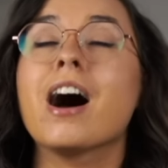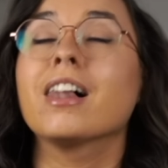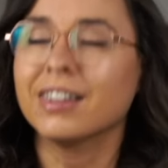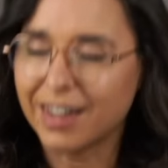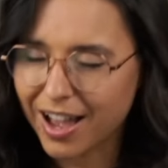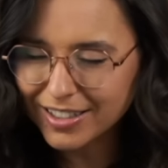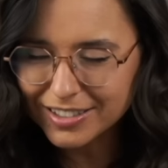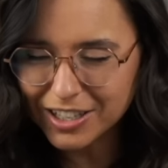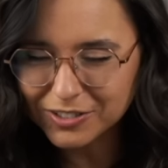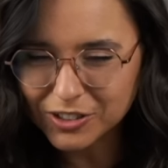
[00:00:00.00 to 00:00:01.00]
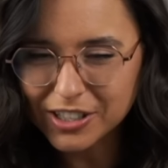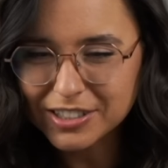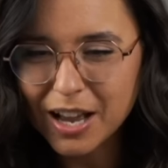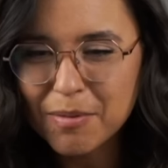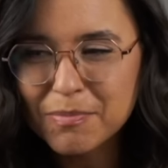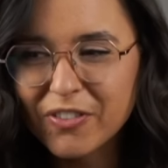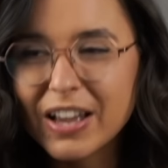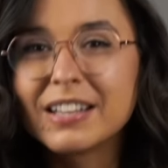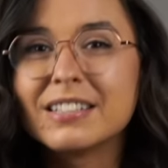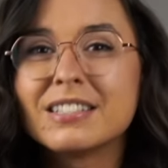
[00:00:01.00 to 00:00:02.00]
a lot of longtime
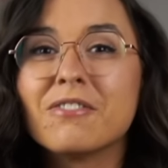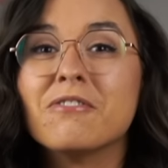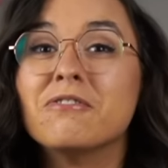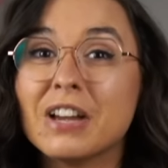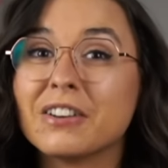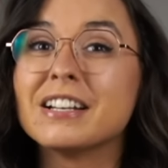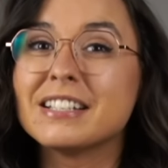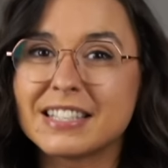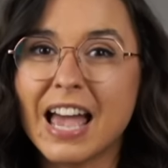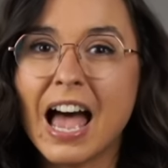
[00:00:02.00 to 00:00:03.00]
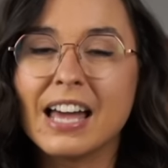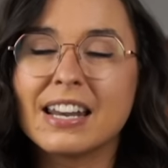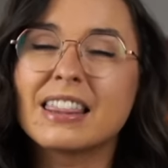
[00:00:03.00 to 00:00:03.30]
fans very sad,